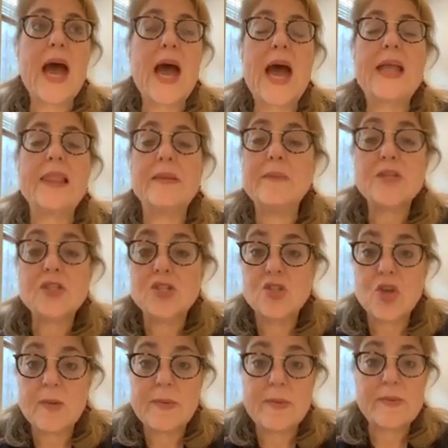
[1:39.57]
let me just
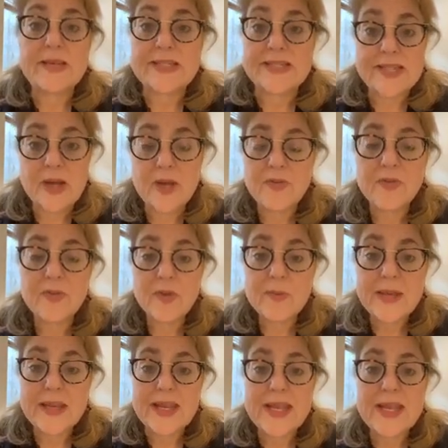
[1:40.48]
talk about myself for a
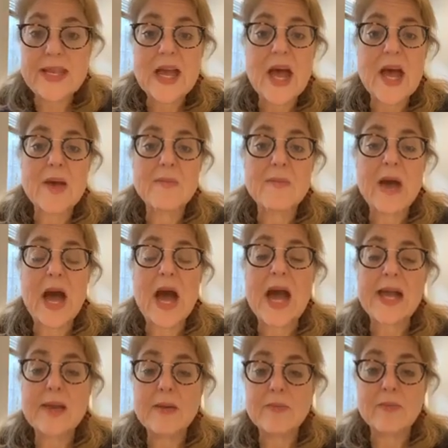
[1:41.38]
minute. I
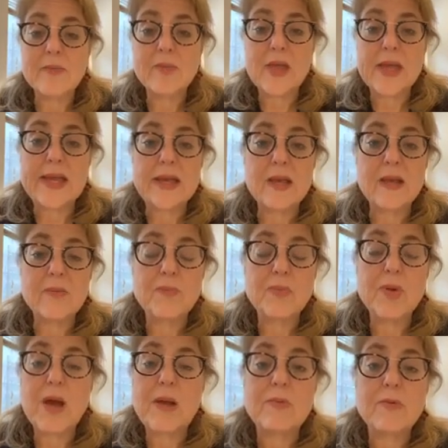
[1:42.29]
am
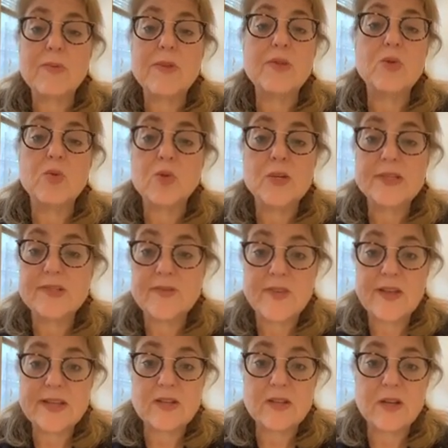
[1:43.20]
probably the worst
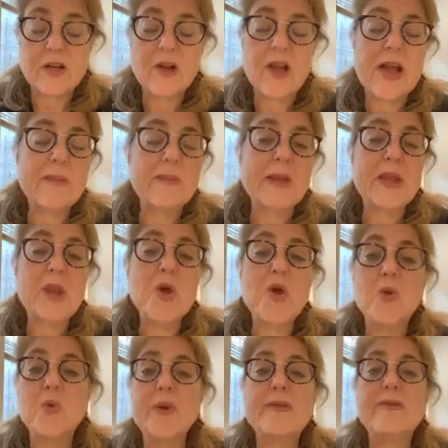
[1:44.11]
offender. I mean,
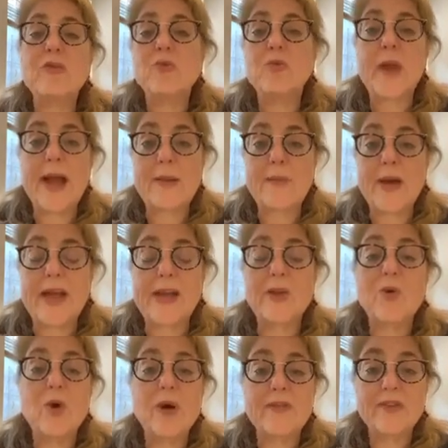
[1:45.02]
we have a rabbi
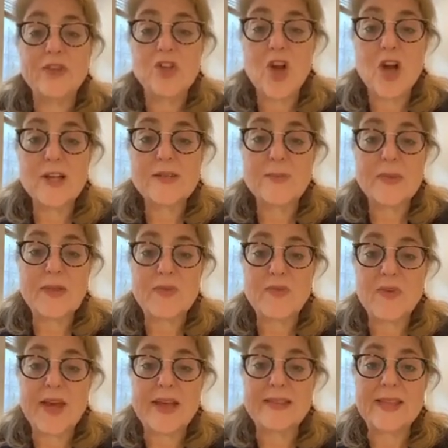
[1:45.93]
who often talks about the
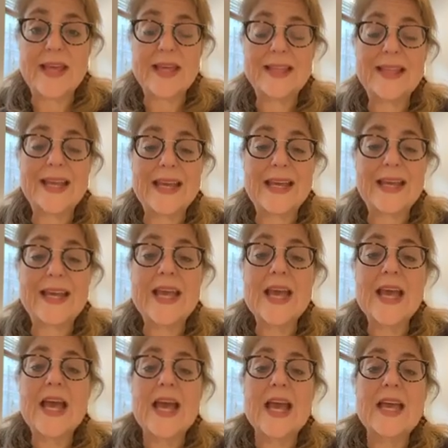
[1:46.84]
fact that
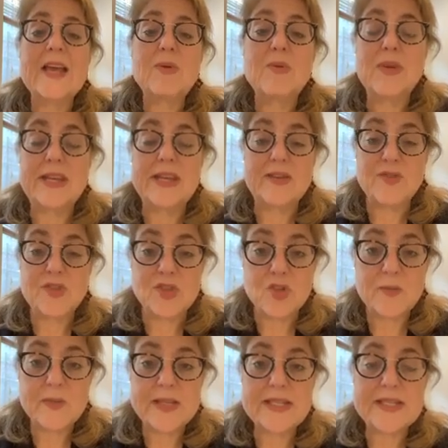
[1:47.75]
when he gives
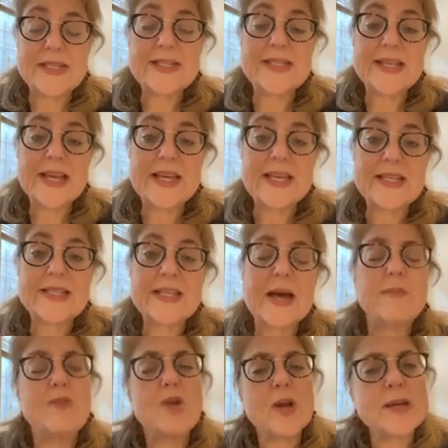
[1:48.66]
sermons, he says,
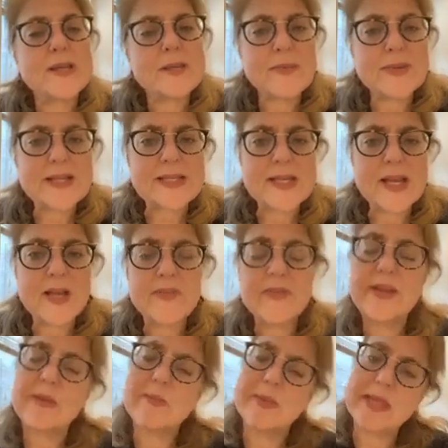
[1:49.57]
I'm talking to myself and
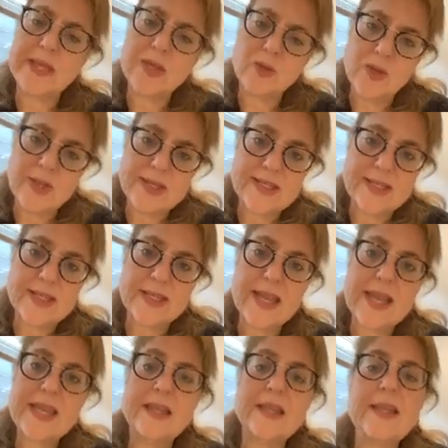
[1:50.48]
I'm letting you listen.
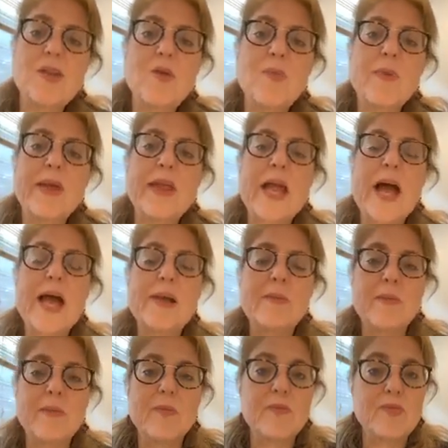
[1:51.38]
And a little bit,
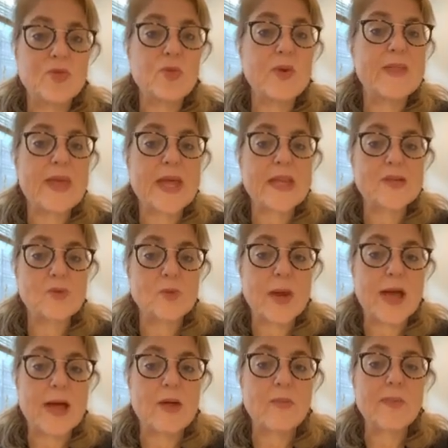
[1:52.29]
I'm doing that as
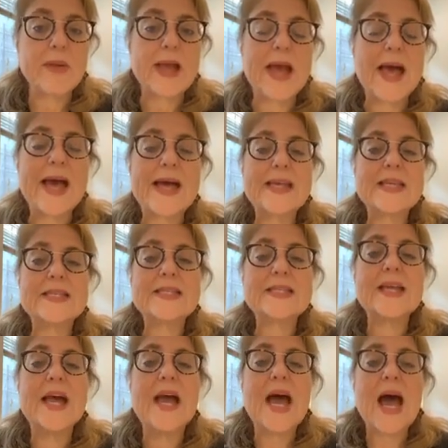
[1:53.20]
well, because
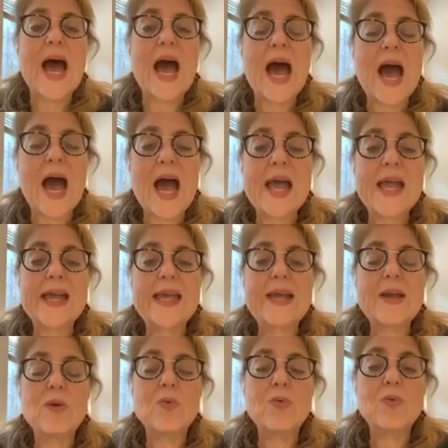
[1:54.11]

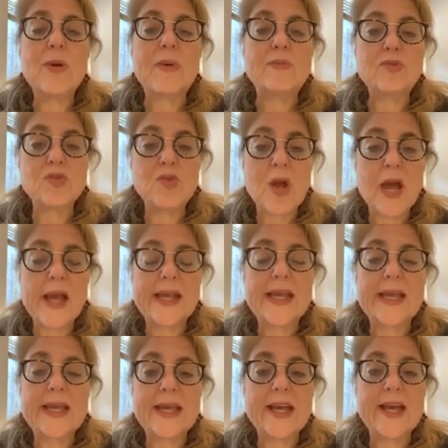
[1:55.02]
I am
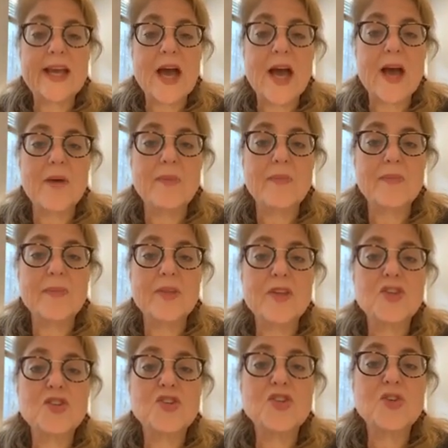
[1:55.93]
trying
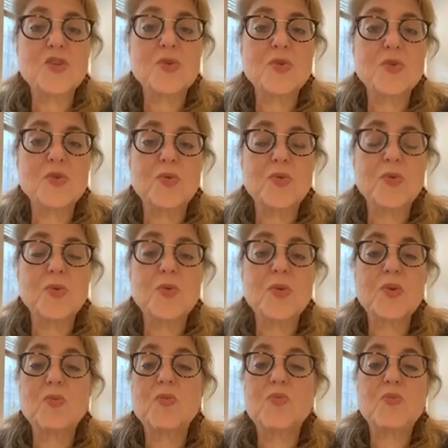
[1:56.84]
to,
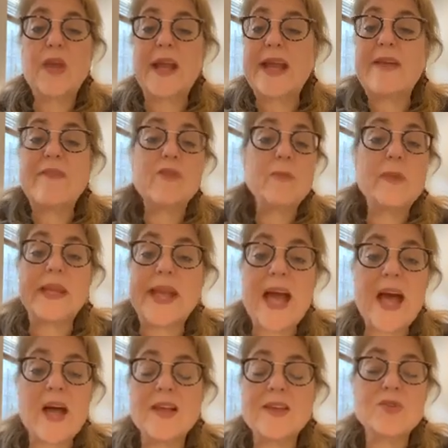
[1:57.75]
like everybody
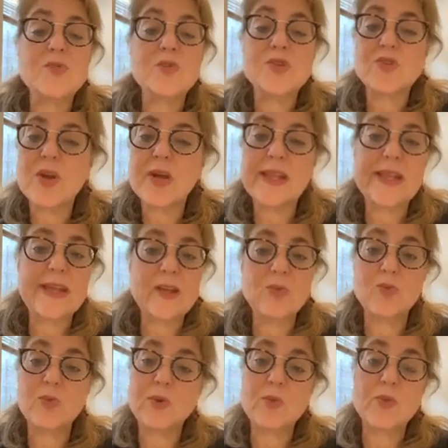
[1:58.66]
else, we're struggling
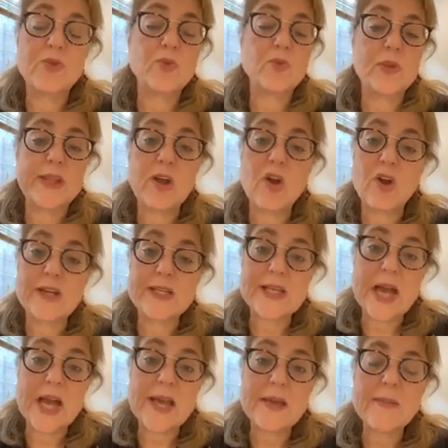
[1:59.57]
with a really hard
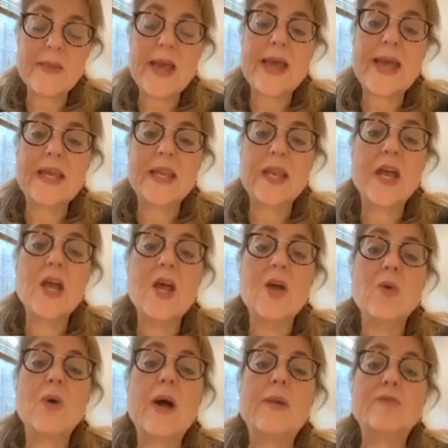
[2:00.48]
time, and
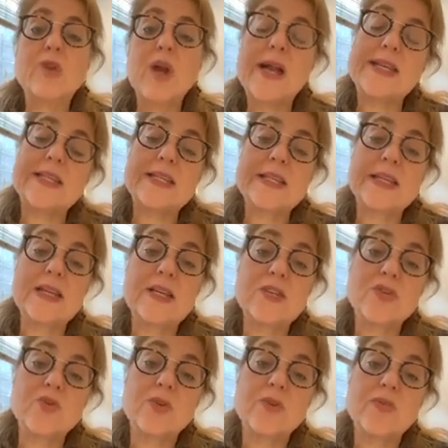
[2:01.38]
I'm trying to
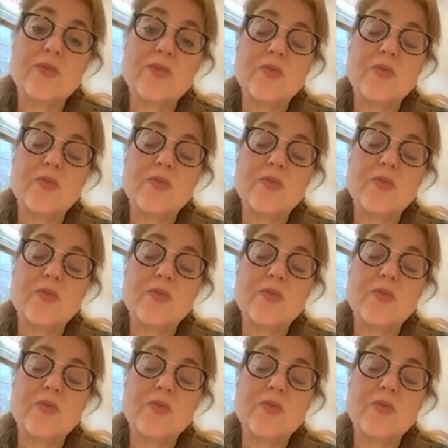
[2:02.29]
sort of